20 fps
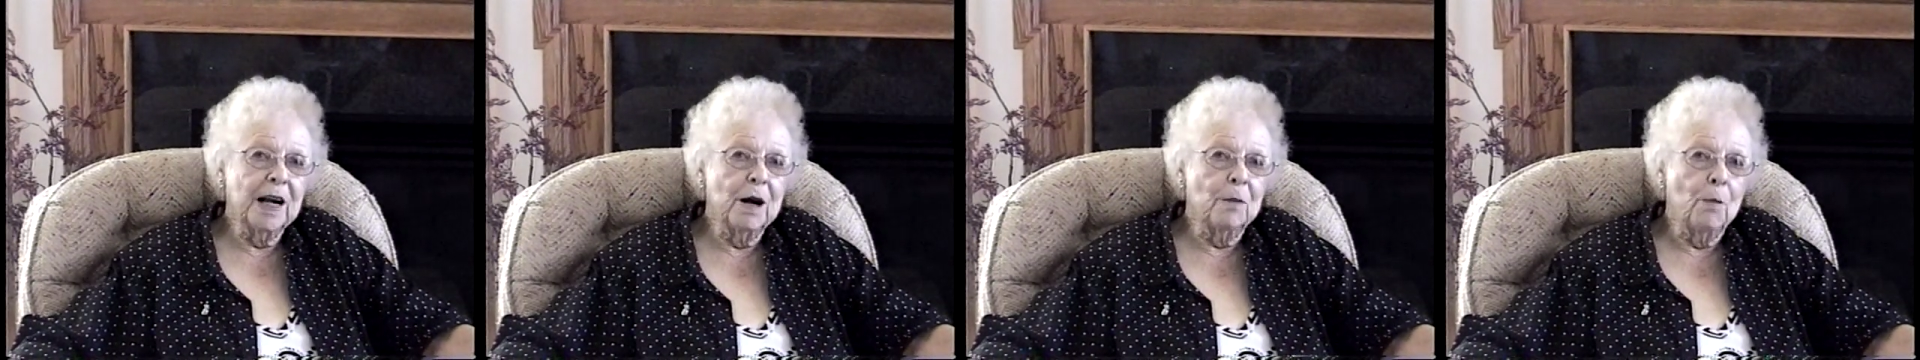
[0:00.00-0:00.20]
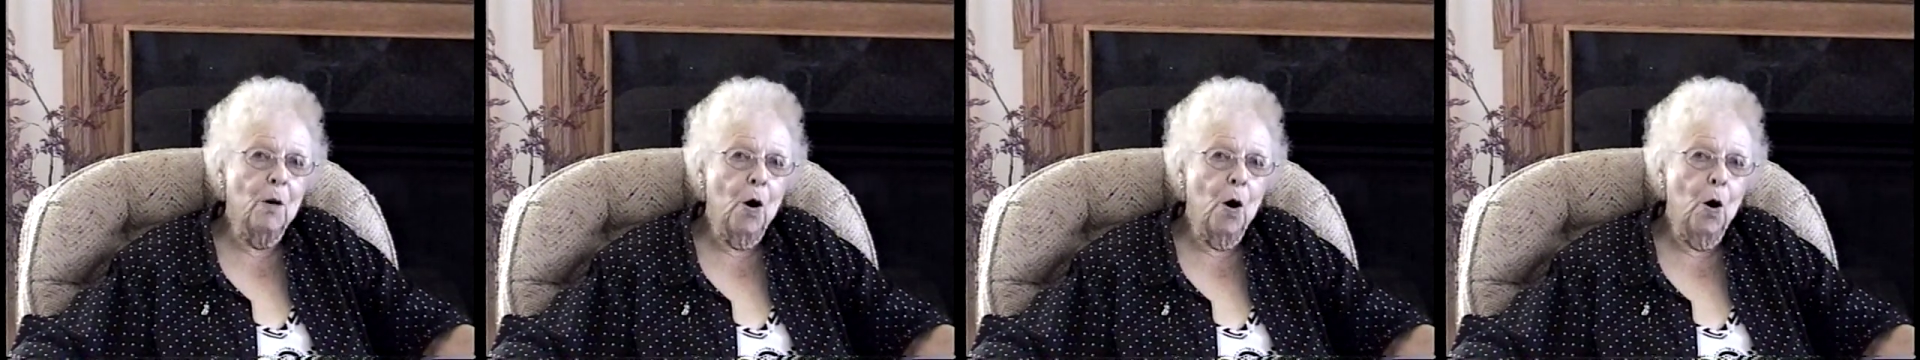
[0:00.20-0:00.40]
would
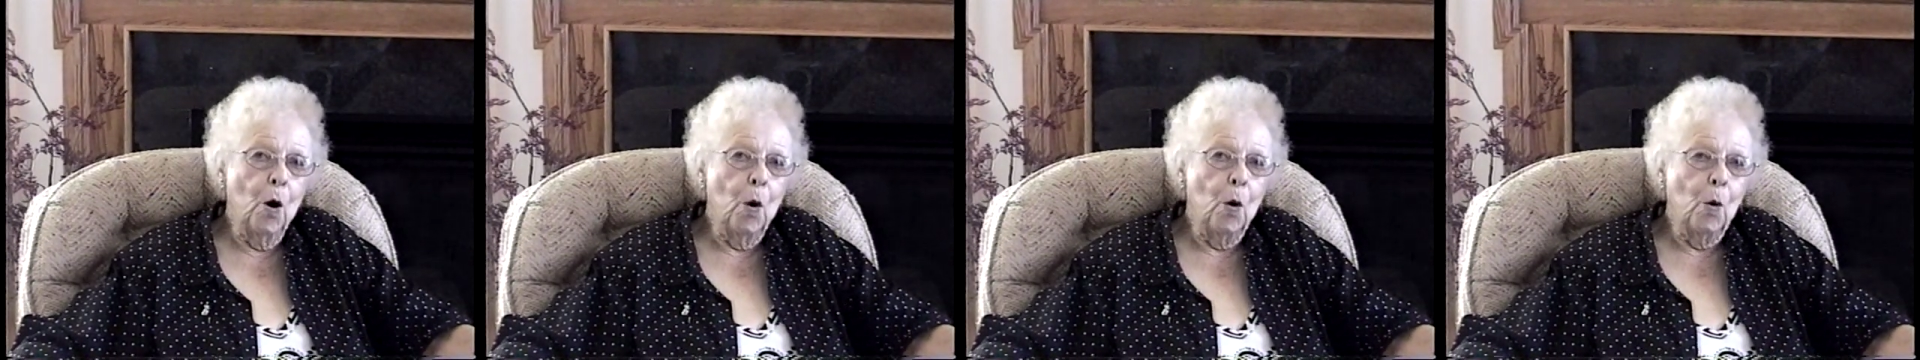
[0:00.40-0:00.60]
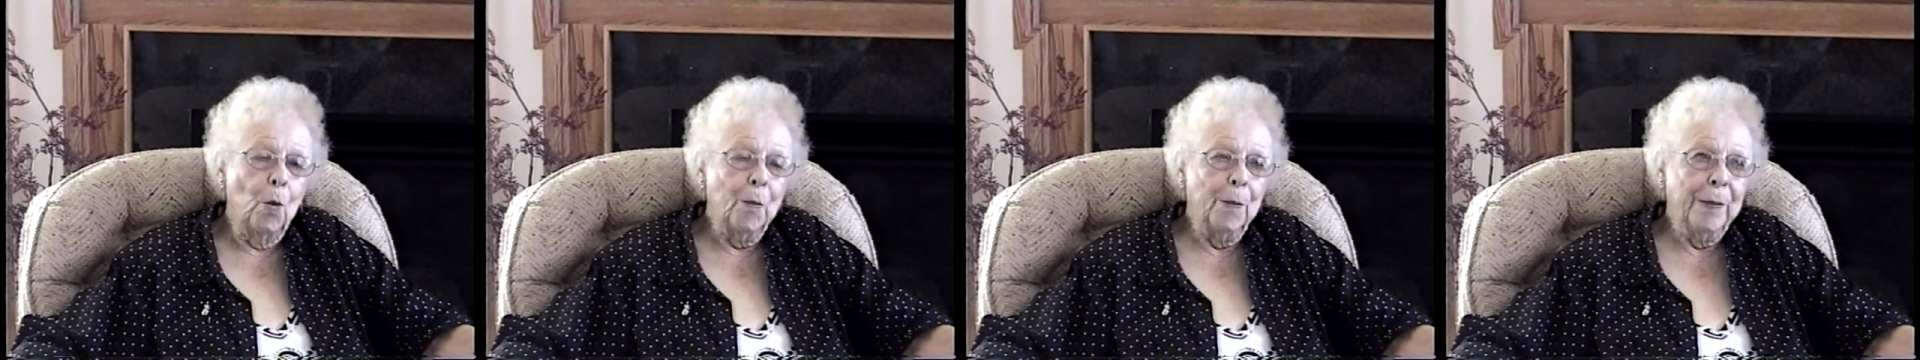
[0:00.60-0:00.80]
come
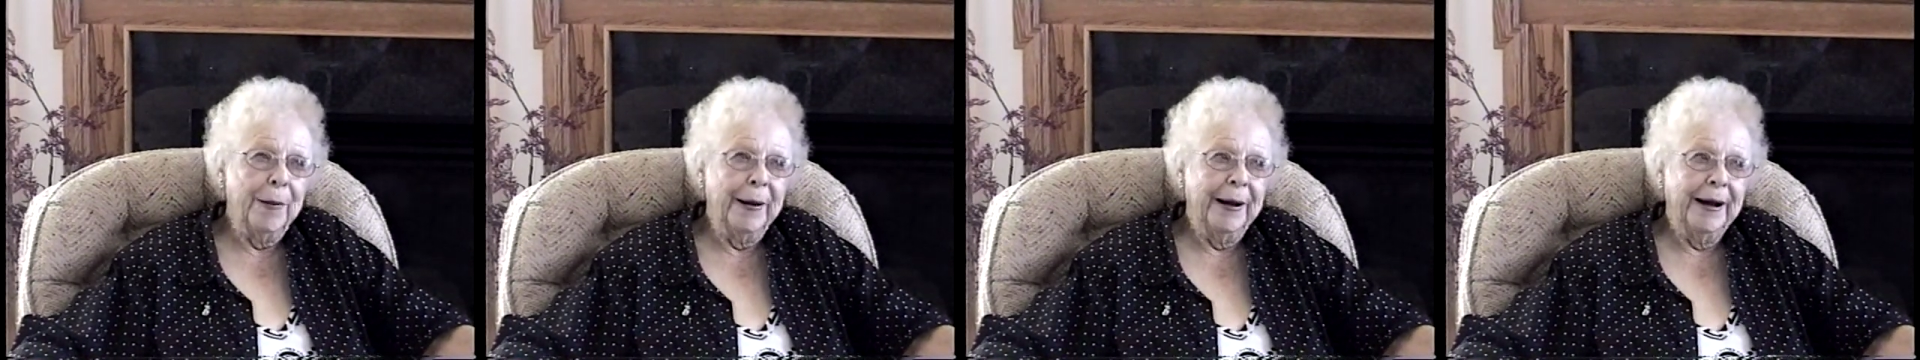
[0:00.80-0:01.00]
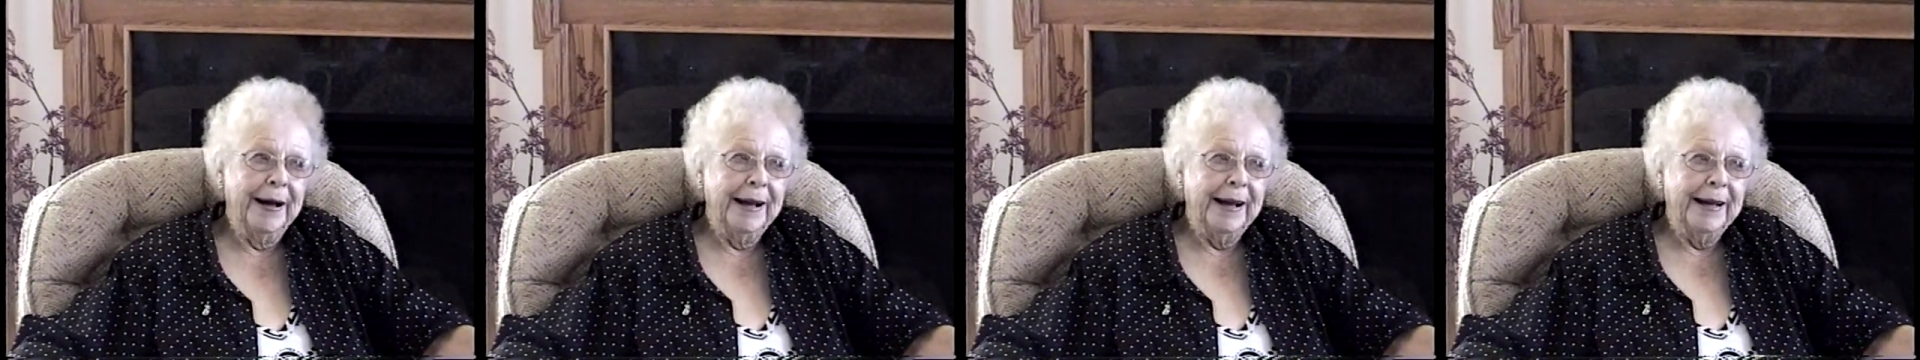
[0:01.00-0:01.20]
home
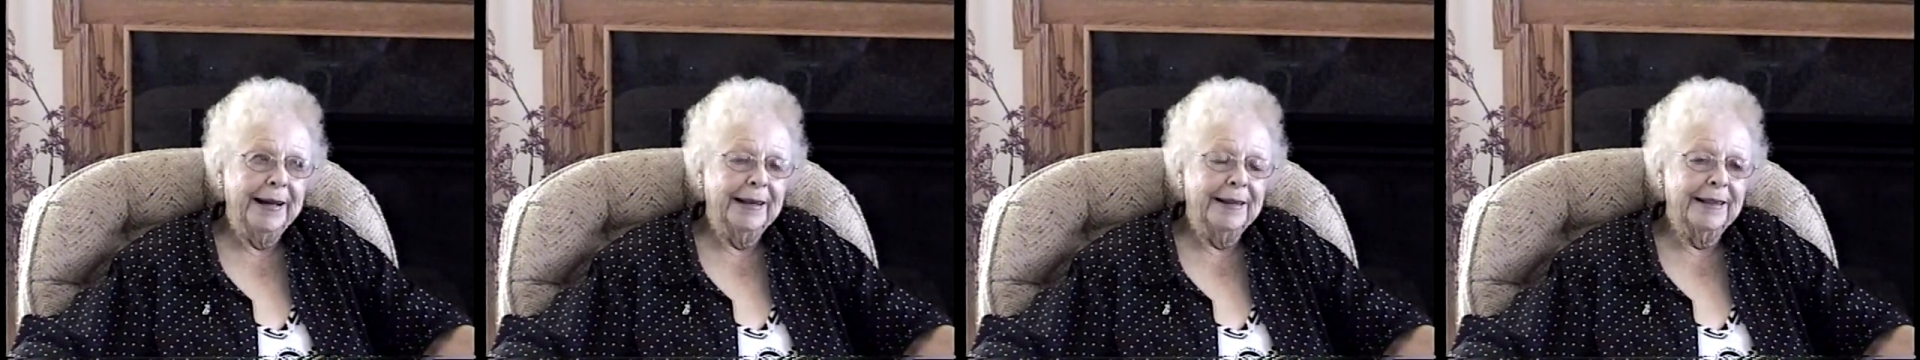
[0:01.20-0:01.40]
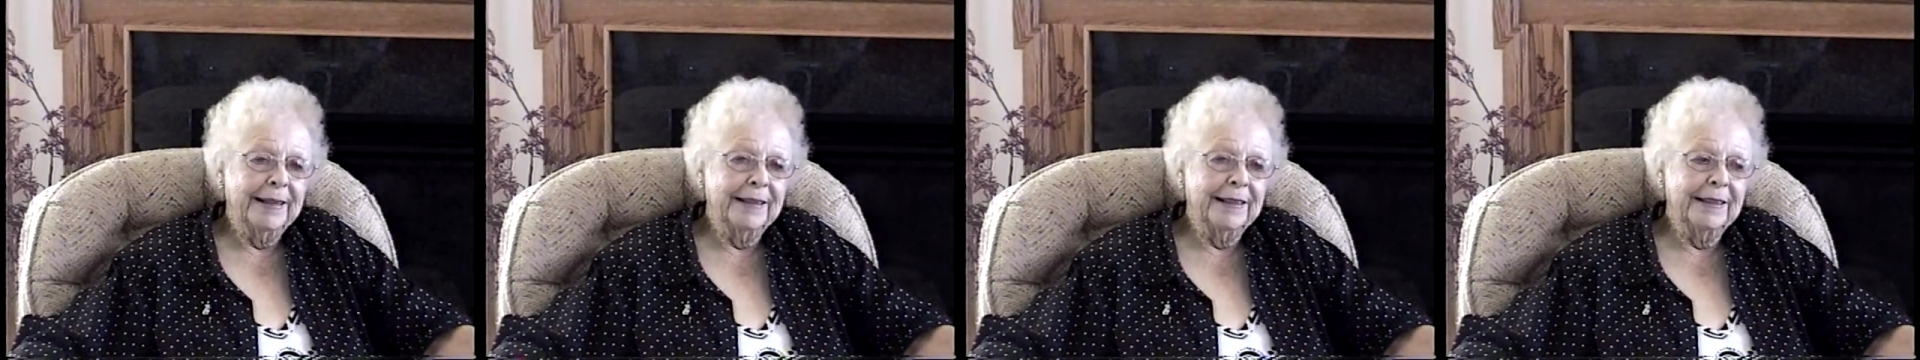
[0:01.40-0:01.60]

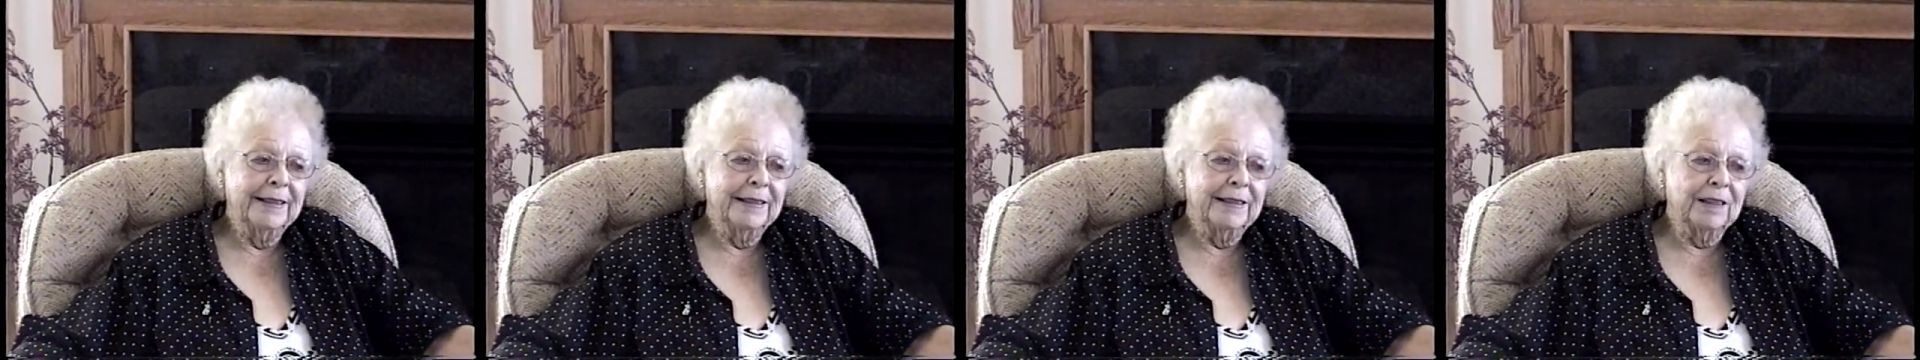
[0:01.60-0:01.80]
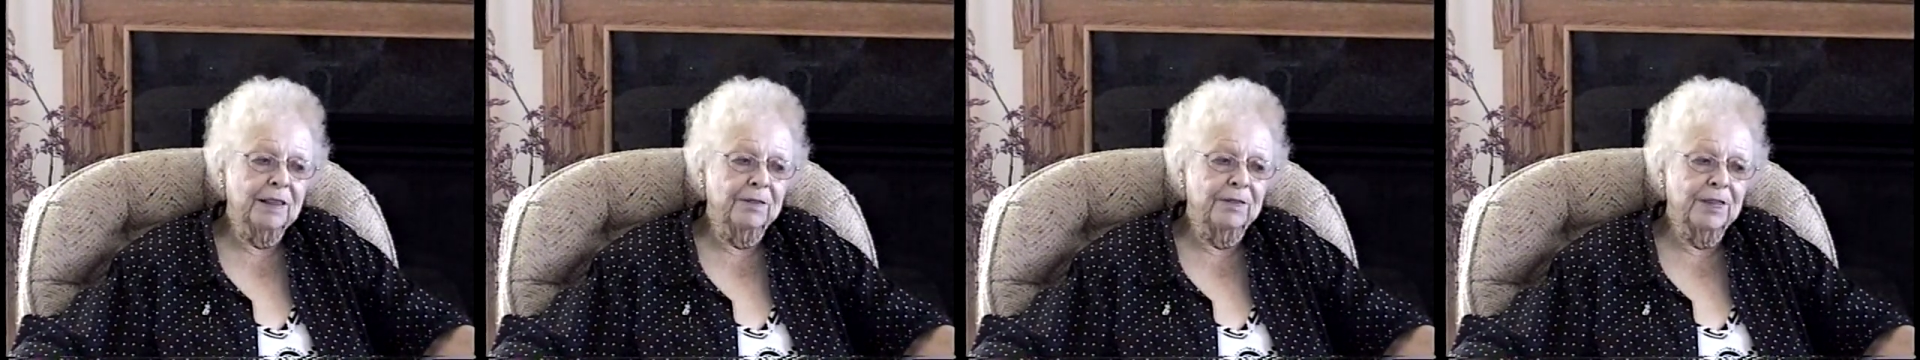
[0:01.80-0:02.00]

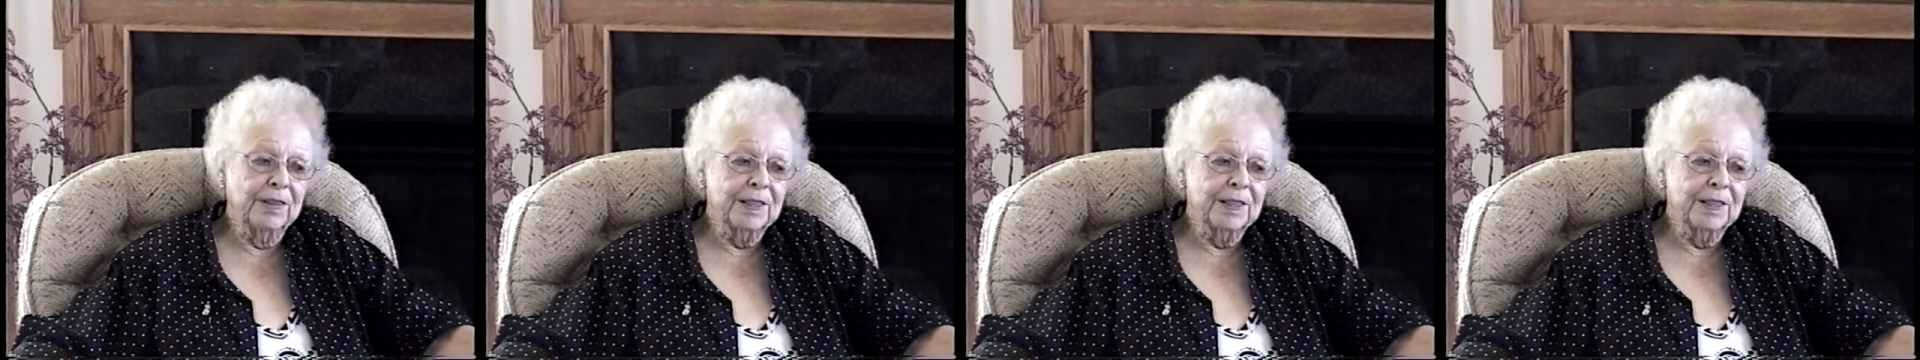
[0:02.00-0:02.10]
to